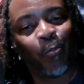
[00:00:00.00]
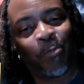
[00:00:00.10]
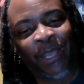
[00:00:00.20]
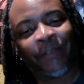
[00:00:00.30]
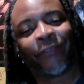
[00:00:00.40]

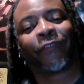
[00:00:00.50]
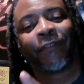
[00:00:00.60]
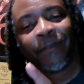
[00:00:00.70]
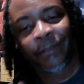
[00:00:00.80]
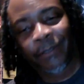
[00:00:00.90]
best
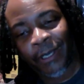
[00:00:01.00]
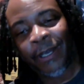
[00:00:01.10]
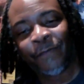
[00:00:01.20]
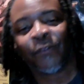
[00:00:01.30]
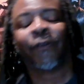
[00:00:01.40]

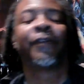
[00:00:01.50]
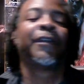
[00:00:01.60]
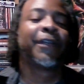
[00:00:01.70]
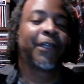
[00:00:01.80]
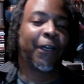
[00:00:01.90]
cover
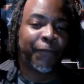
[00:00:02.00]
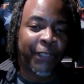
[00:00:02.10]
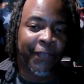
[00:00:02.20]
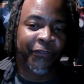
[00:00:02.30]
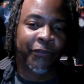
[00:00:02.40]
of
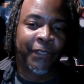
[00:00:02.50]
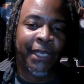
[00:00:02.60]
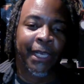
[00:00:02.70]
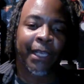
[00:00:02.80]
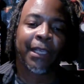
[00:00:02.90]

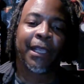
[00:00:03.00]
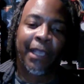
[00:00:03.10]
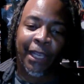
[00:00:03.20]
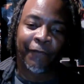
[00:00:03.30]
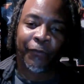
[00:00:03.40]
Yesterday
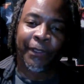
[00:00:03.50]
ever.